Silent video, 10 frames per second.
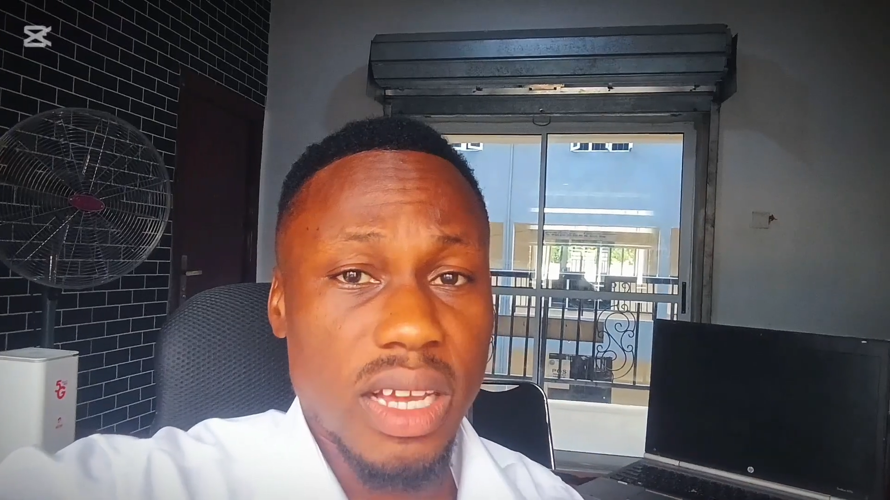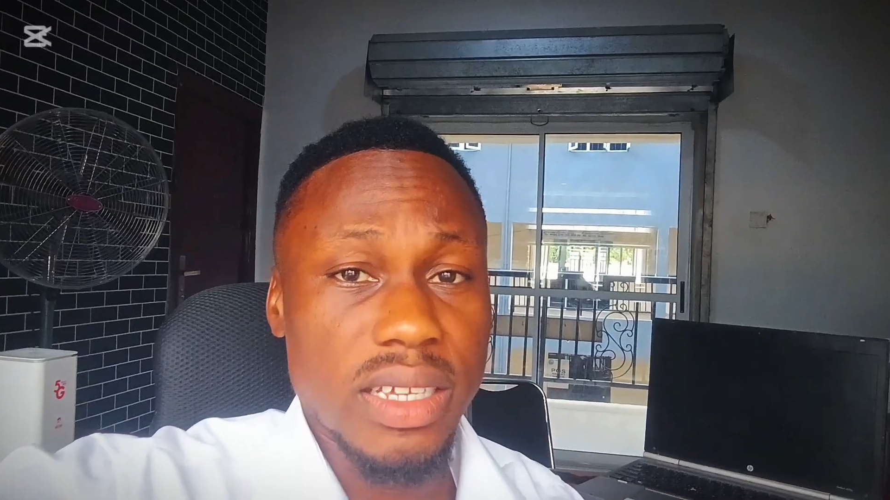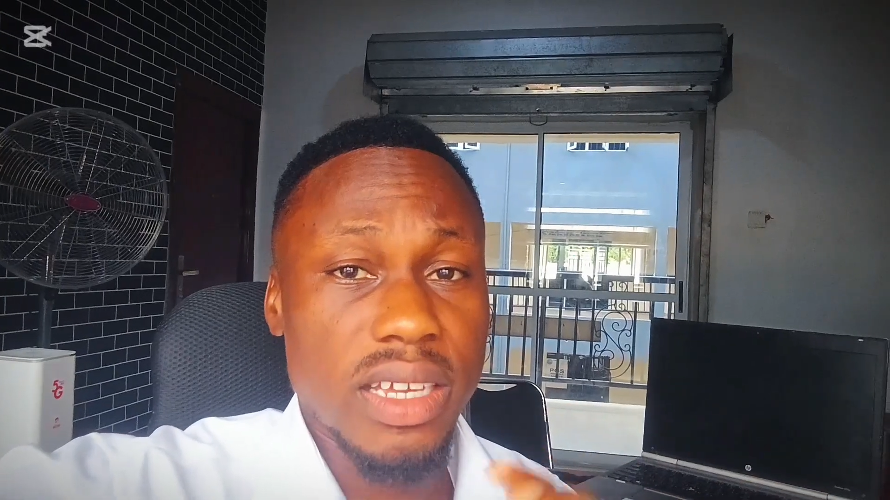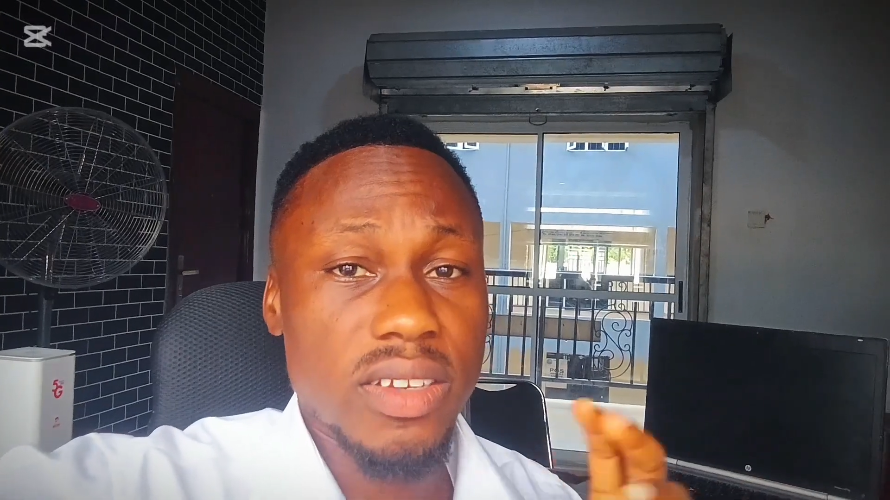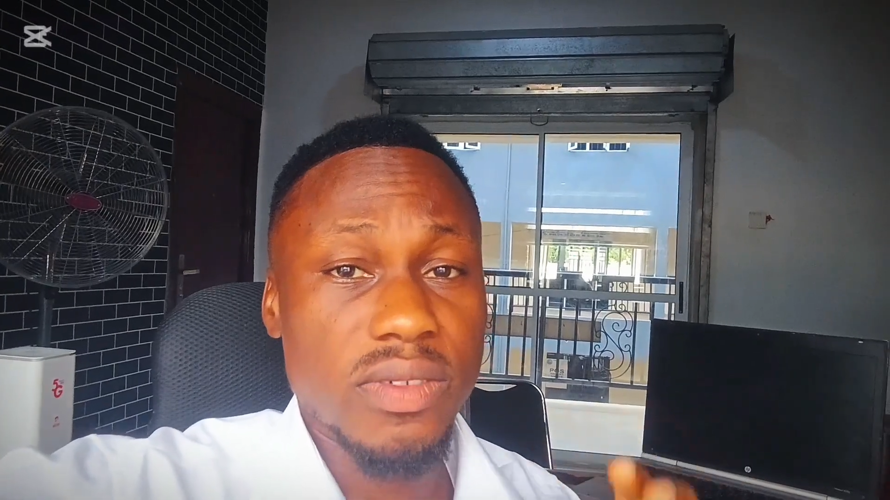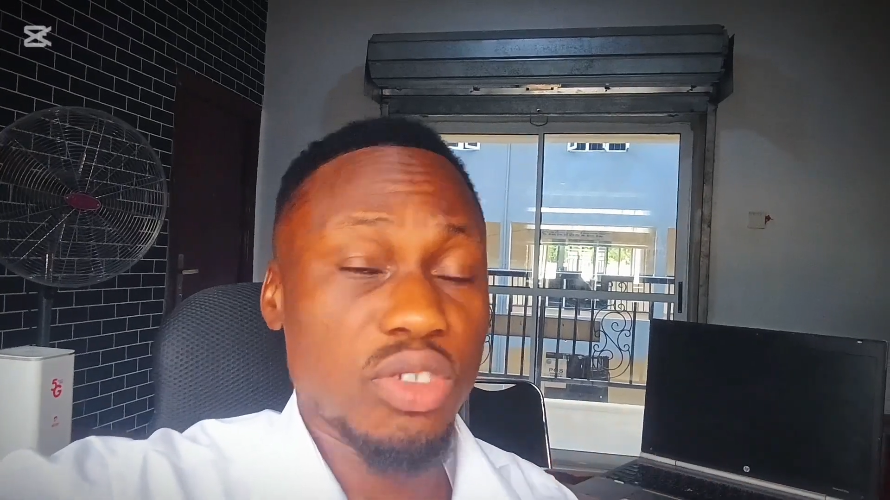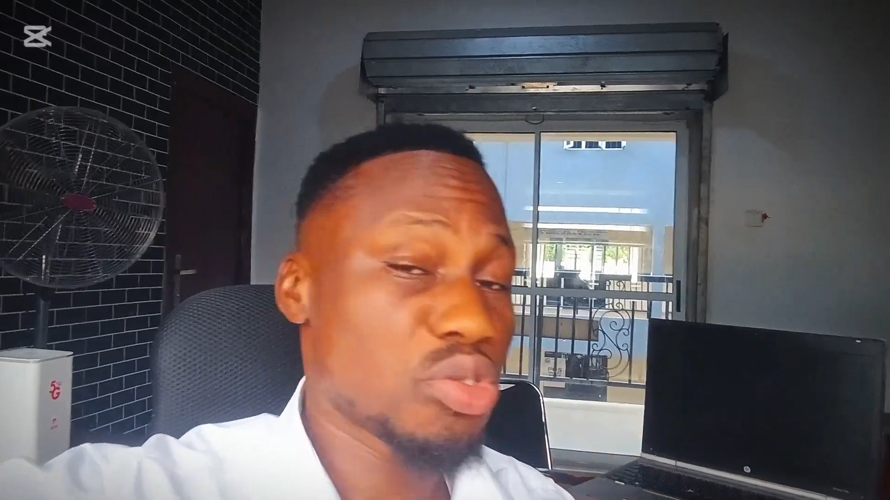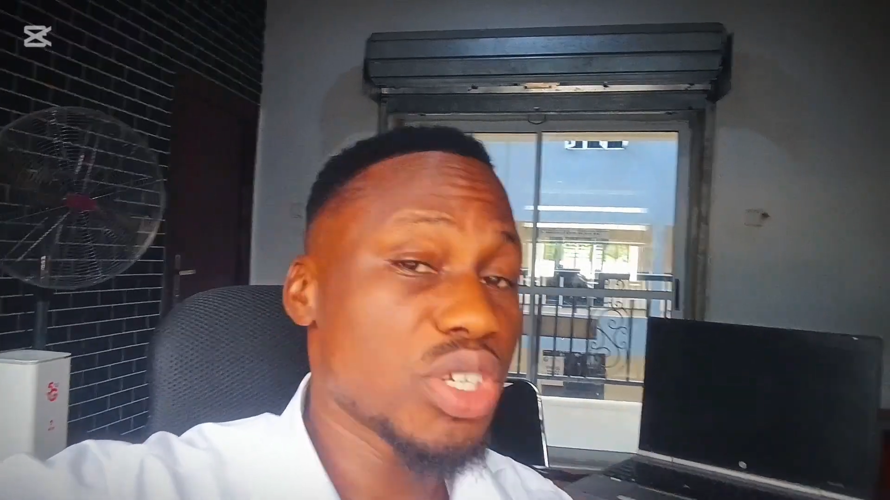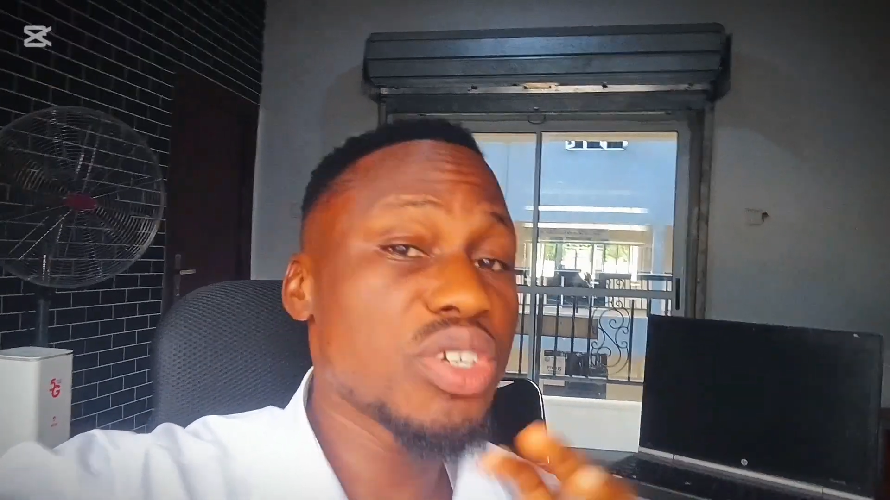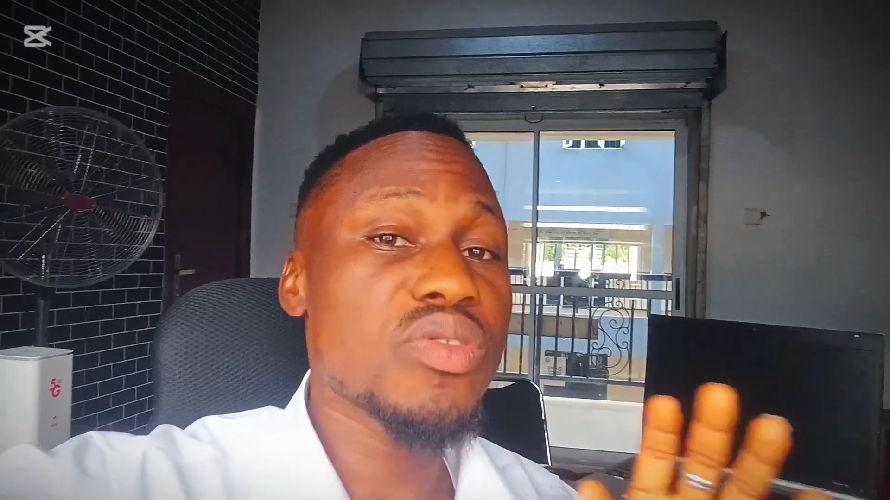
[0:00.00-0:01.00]
at the end of the
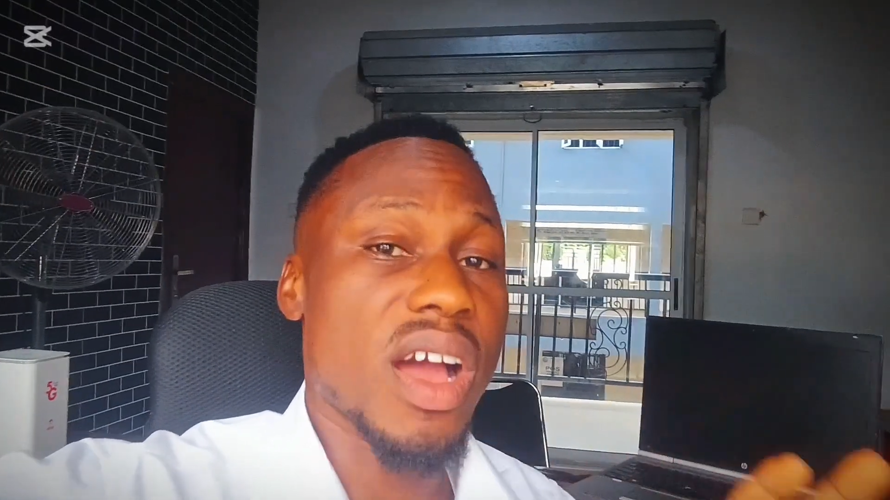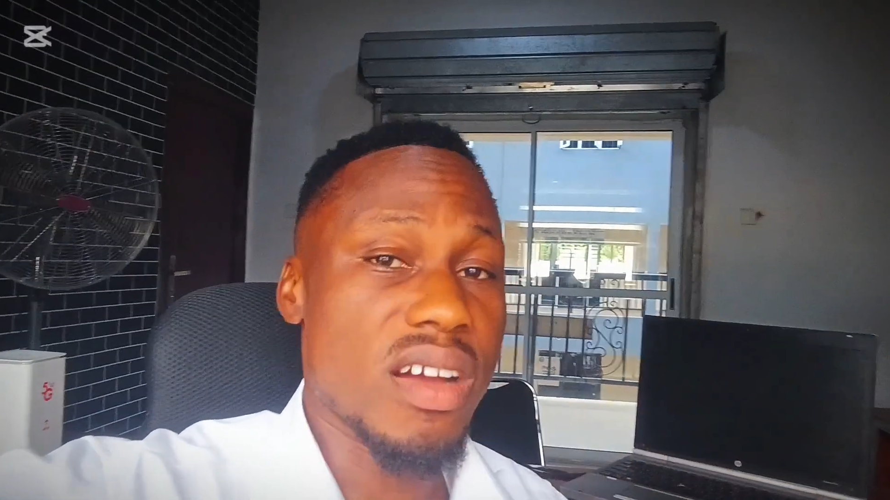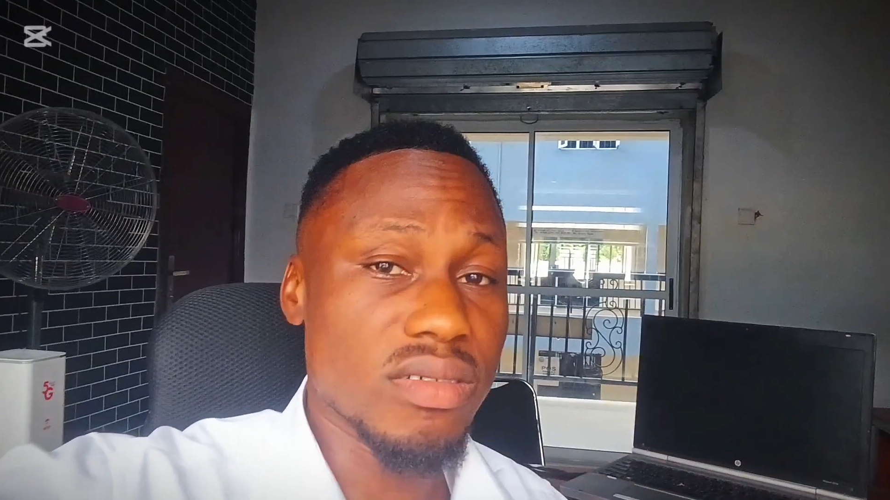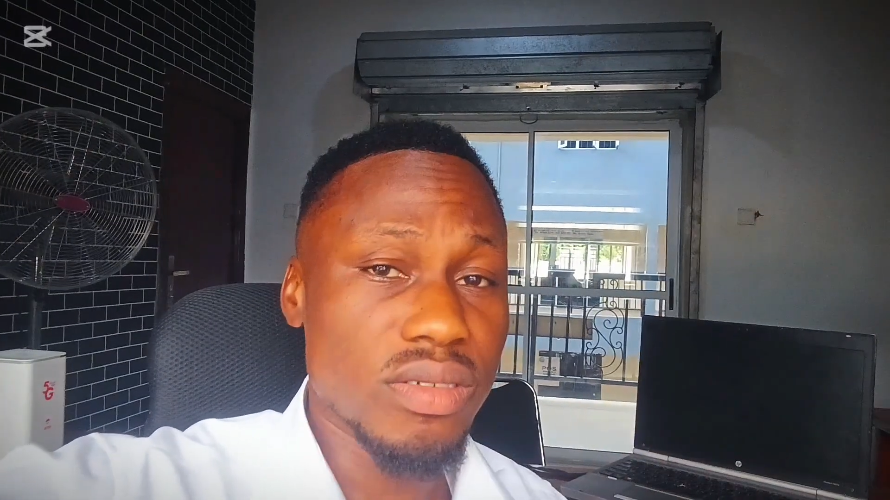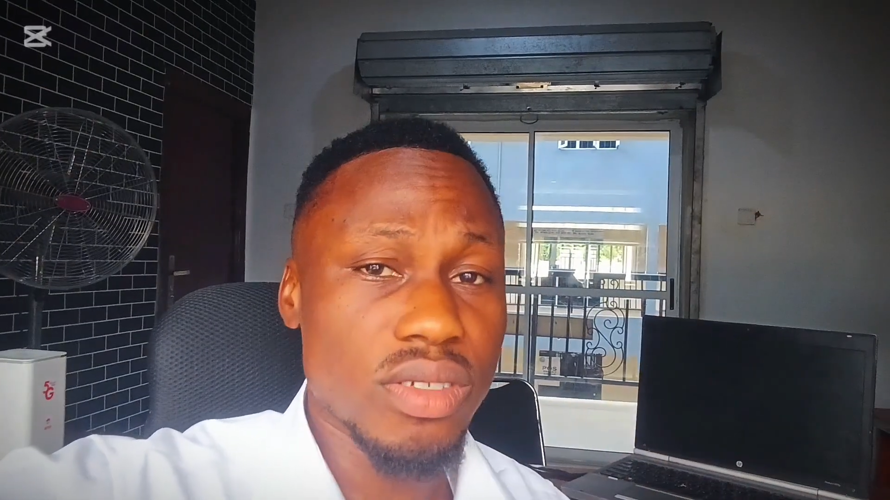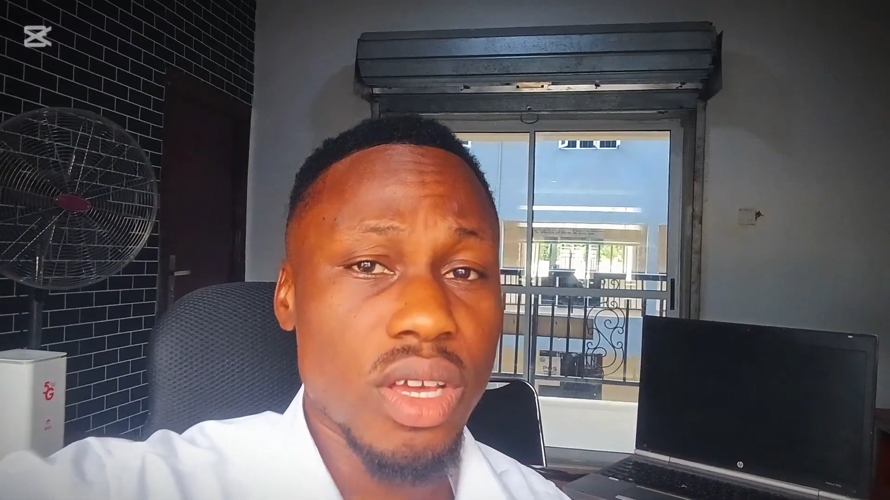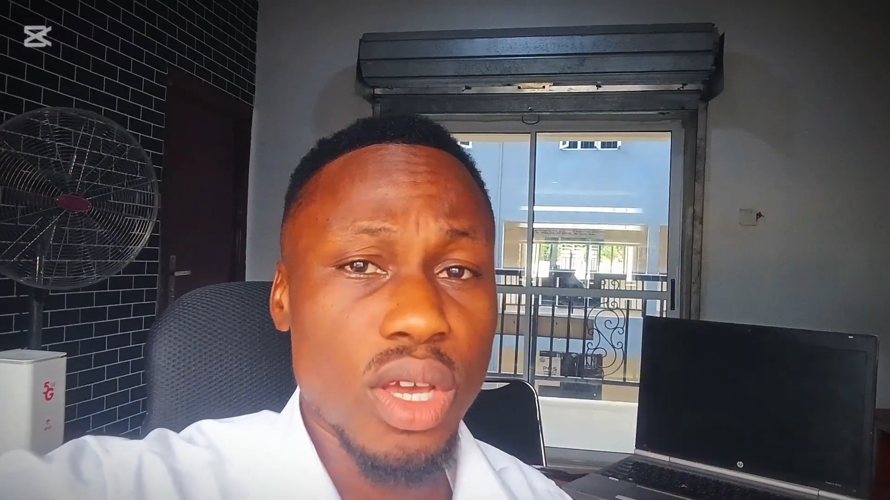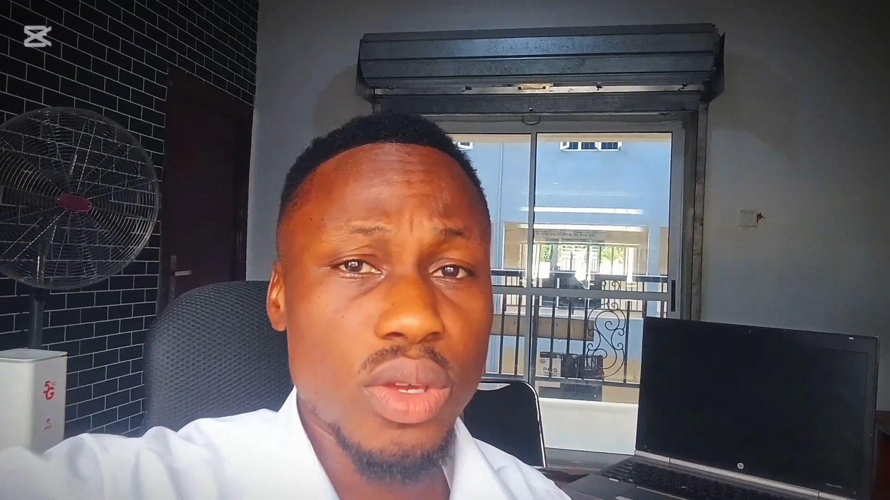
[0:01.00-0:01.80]
3 rounds,